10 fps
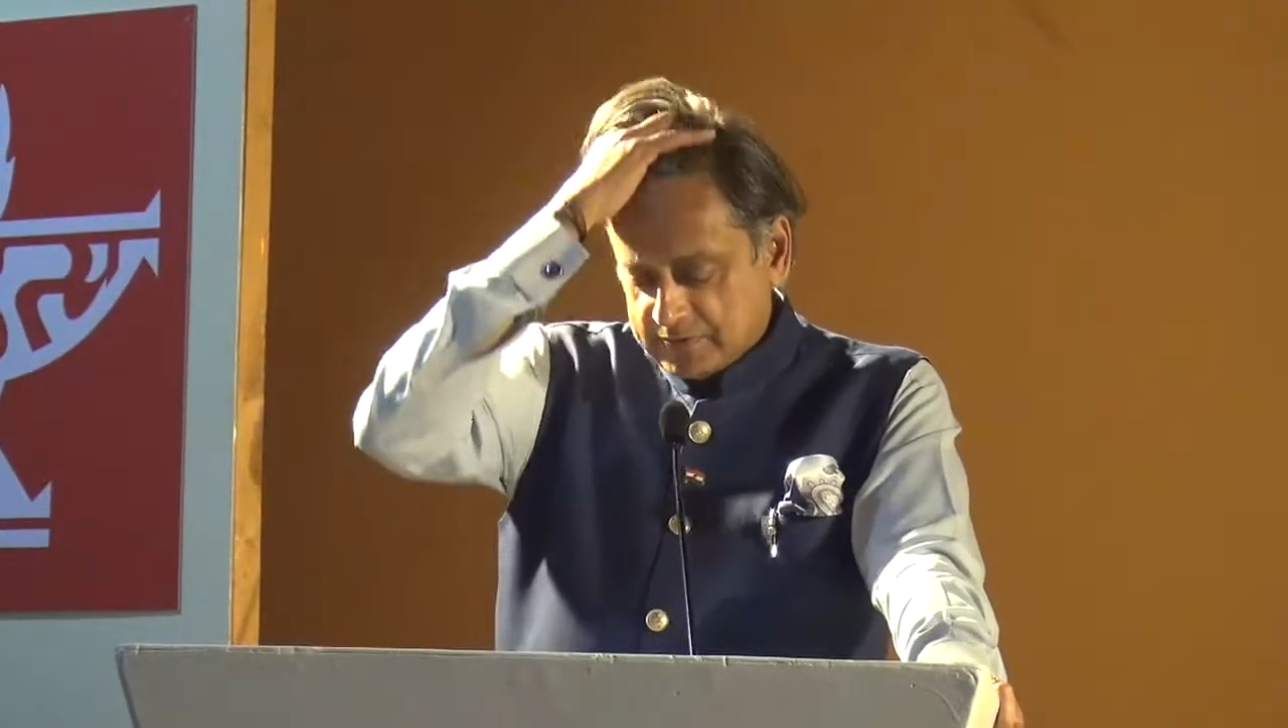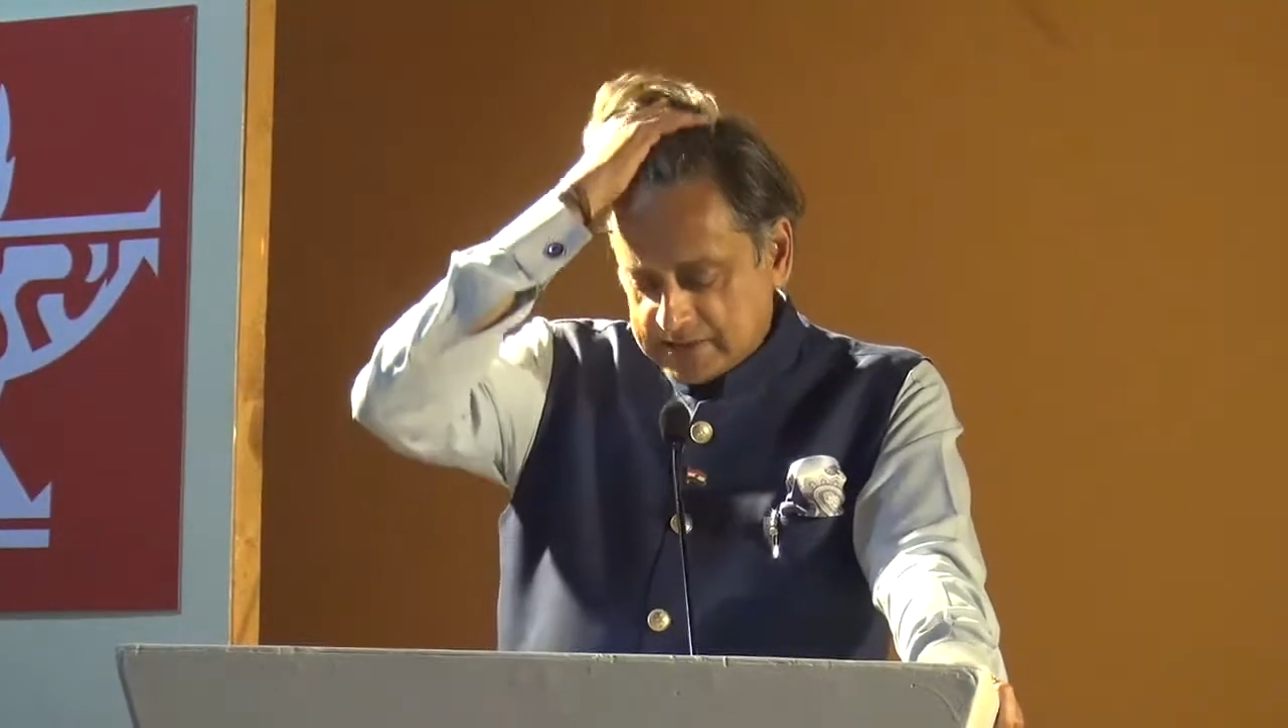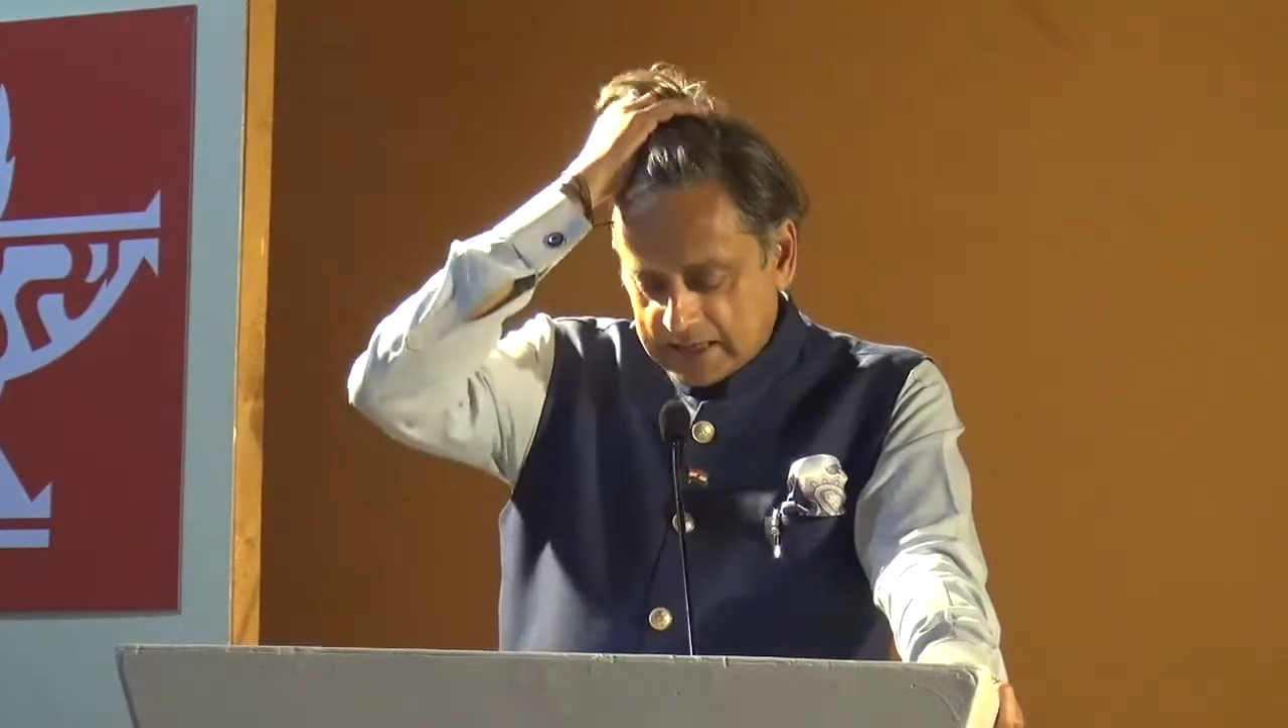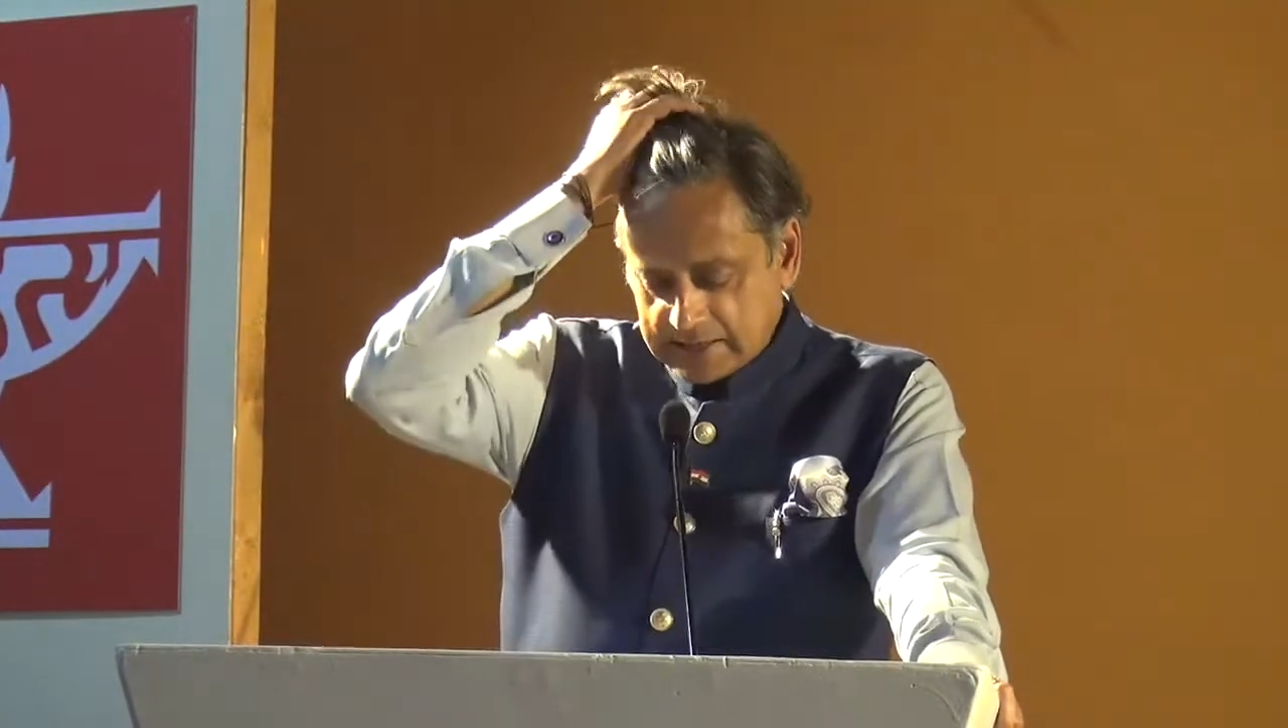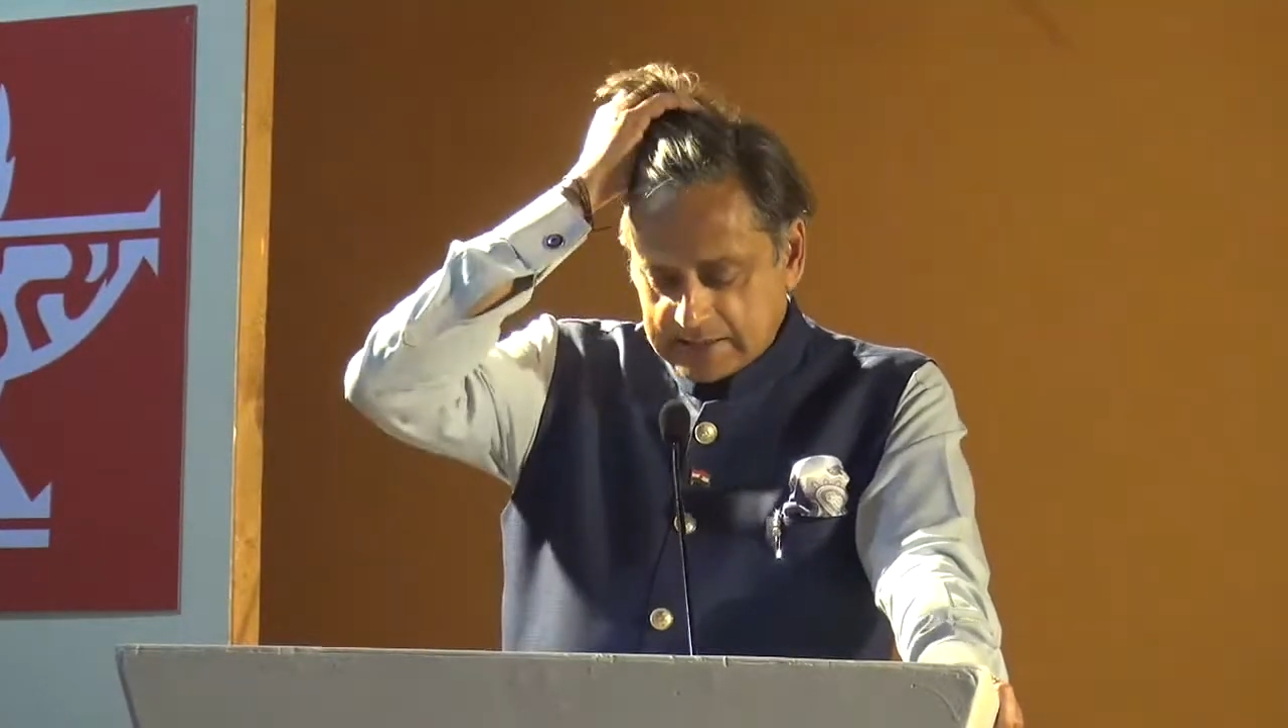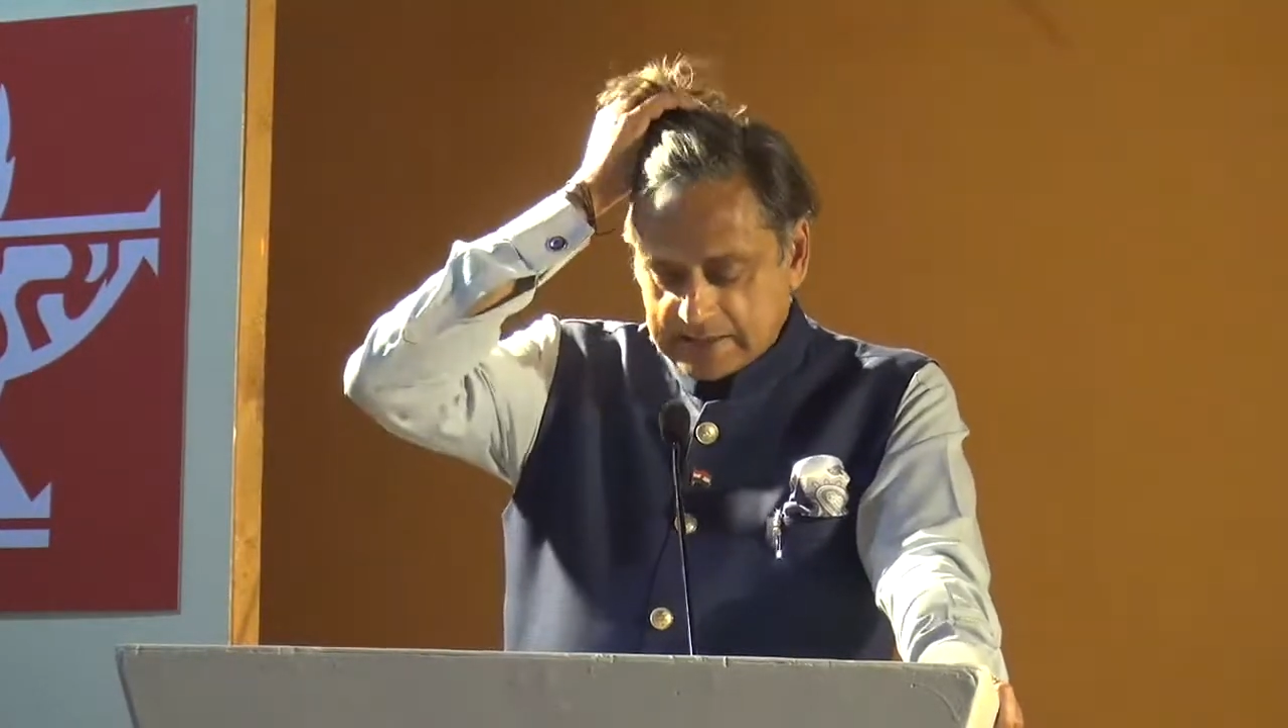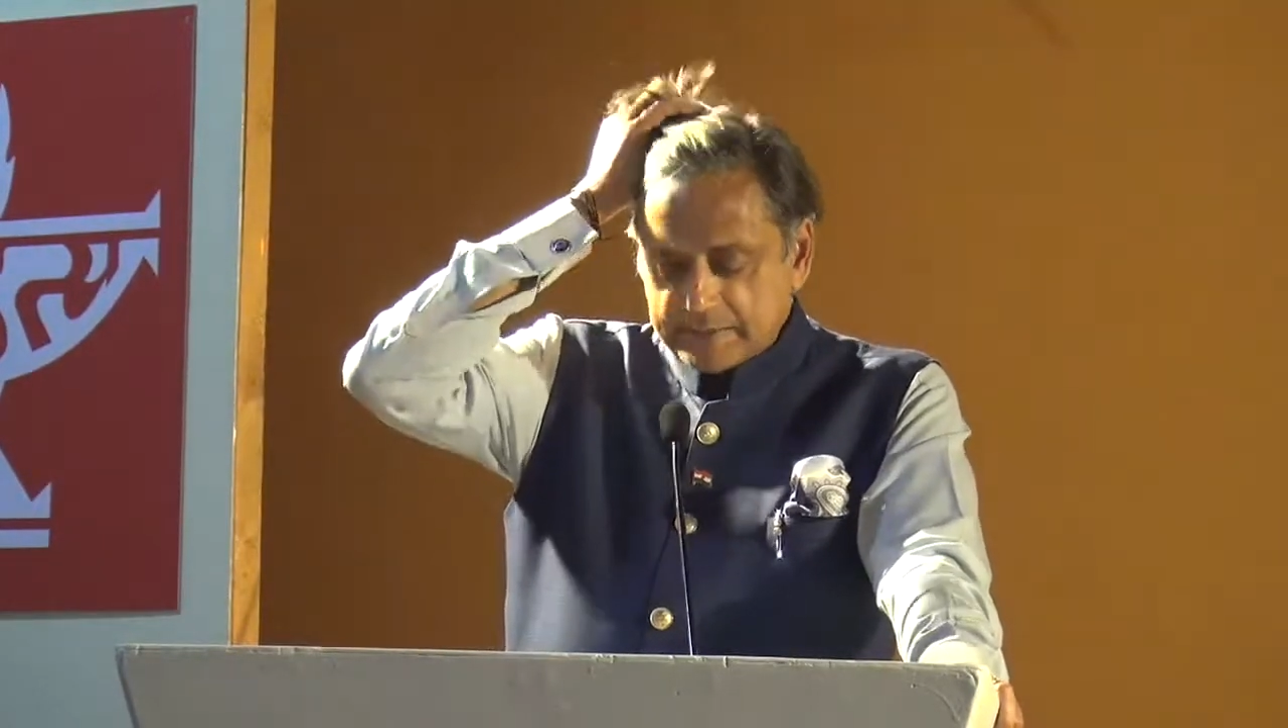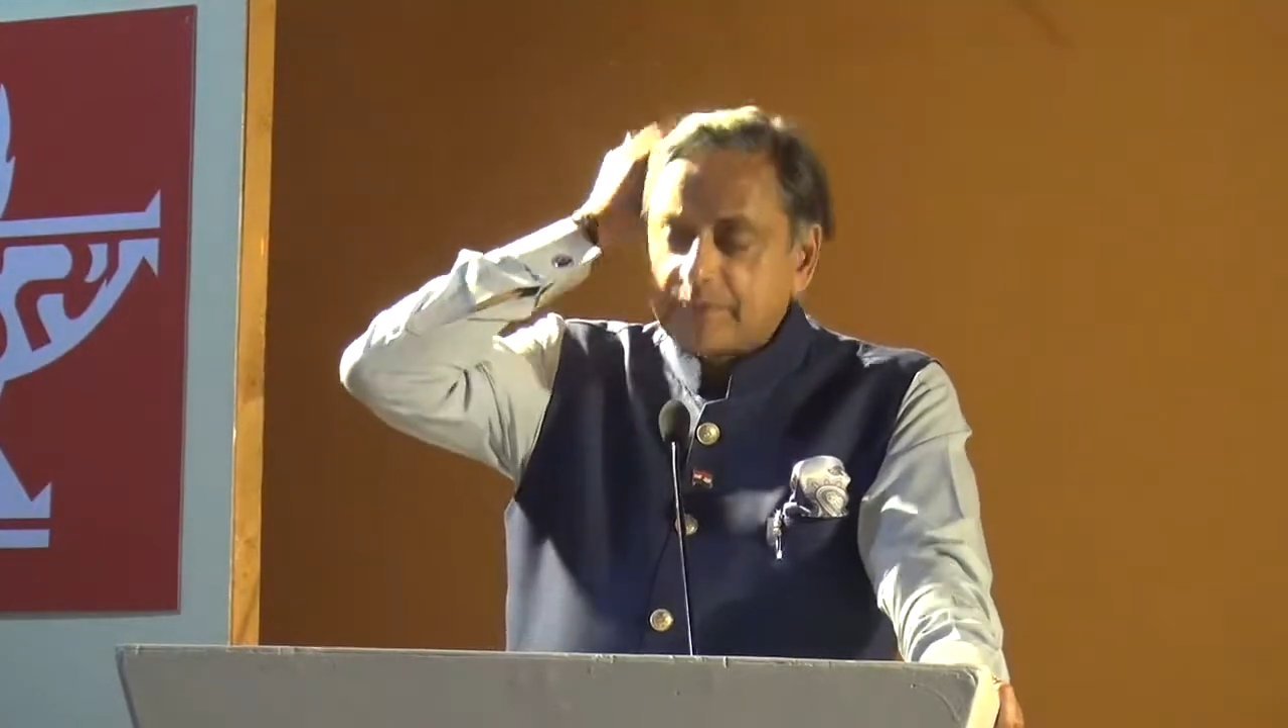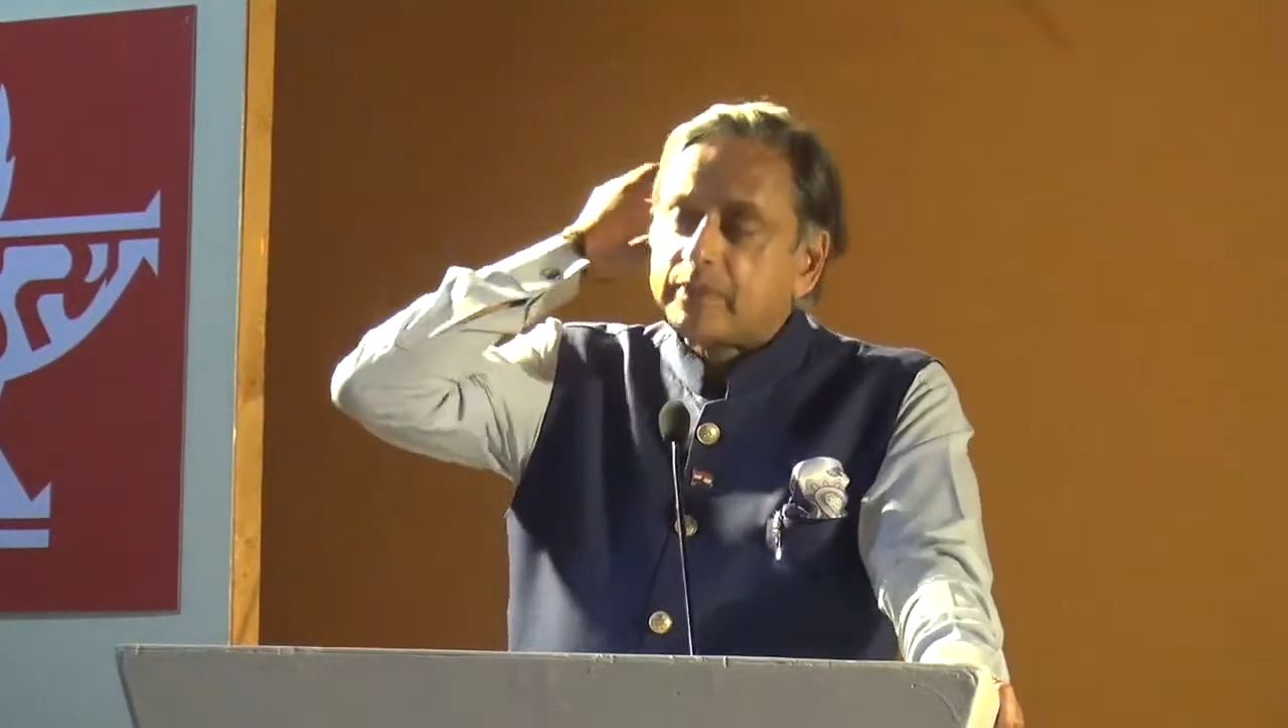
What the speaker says: of tongues.